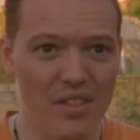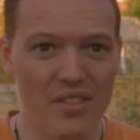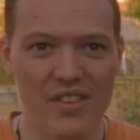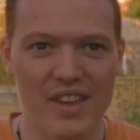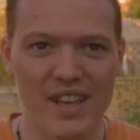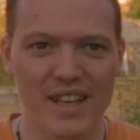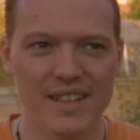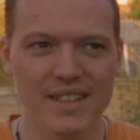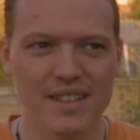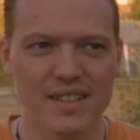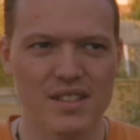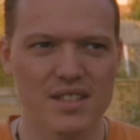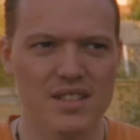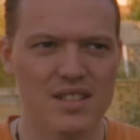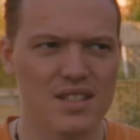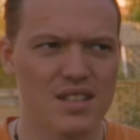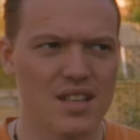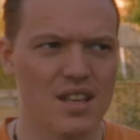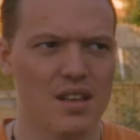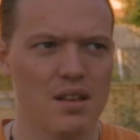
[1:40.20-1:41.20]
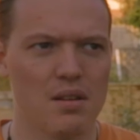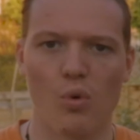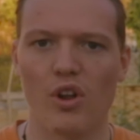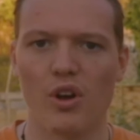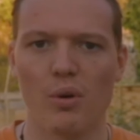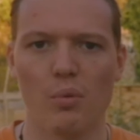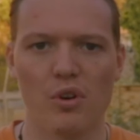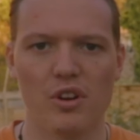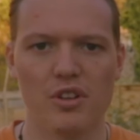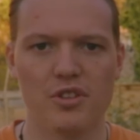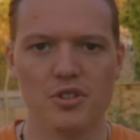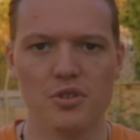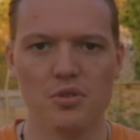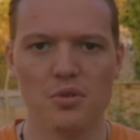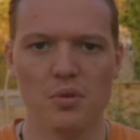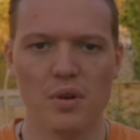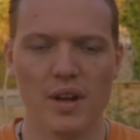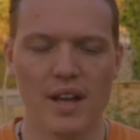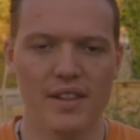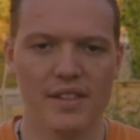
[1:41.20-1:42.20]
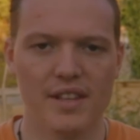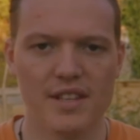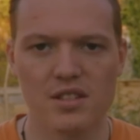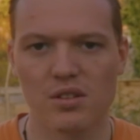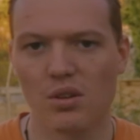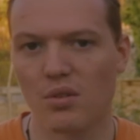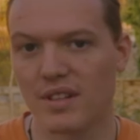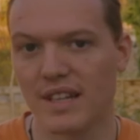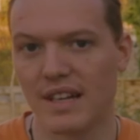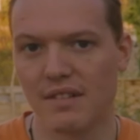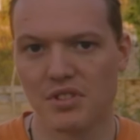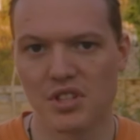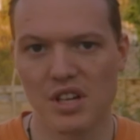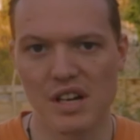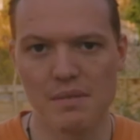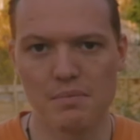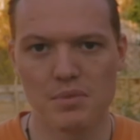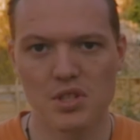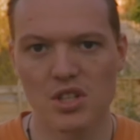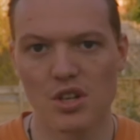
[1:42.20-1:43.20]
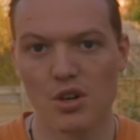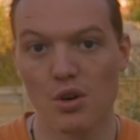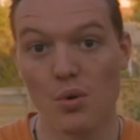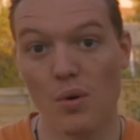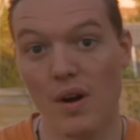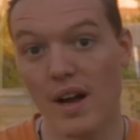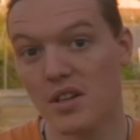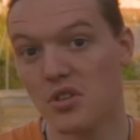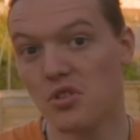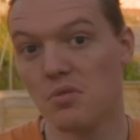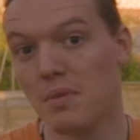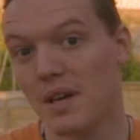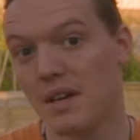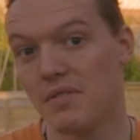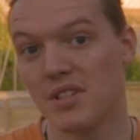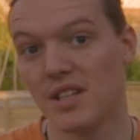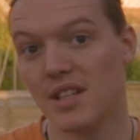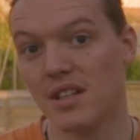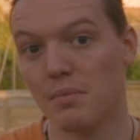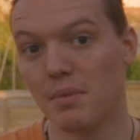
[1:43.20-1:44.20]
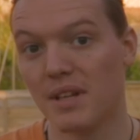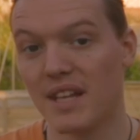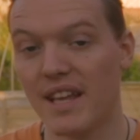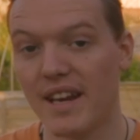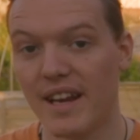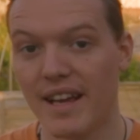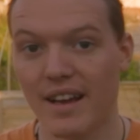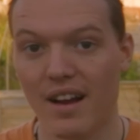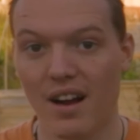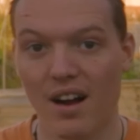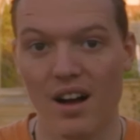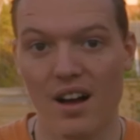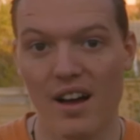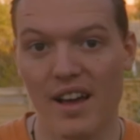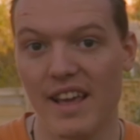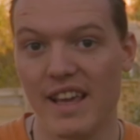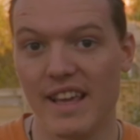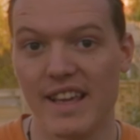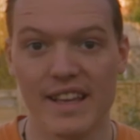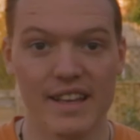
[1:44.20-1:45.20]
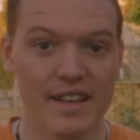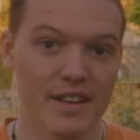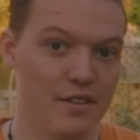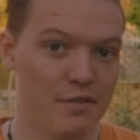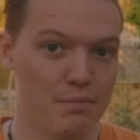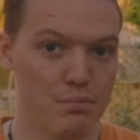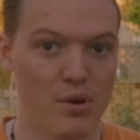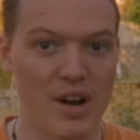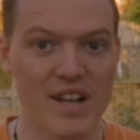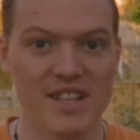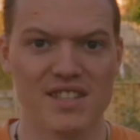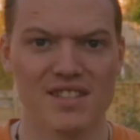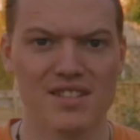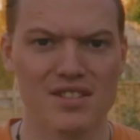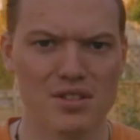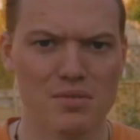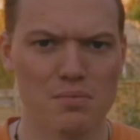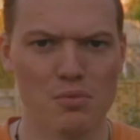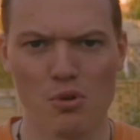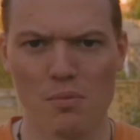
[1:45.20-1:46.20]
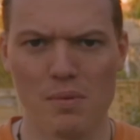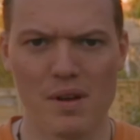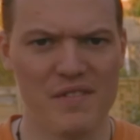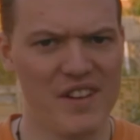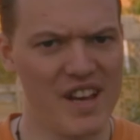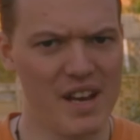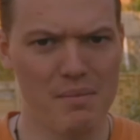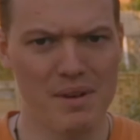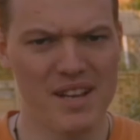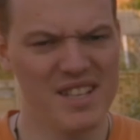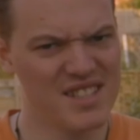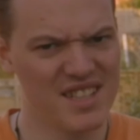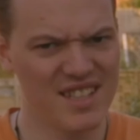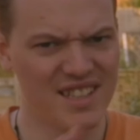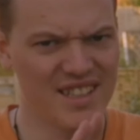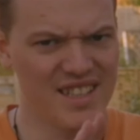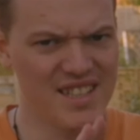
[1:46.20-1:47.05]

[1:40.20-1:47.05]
things, what I want to do in this lockdown time. So as you may have seen at the beginning, I have practiced a small bit of animating.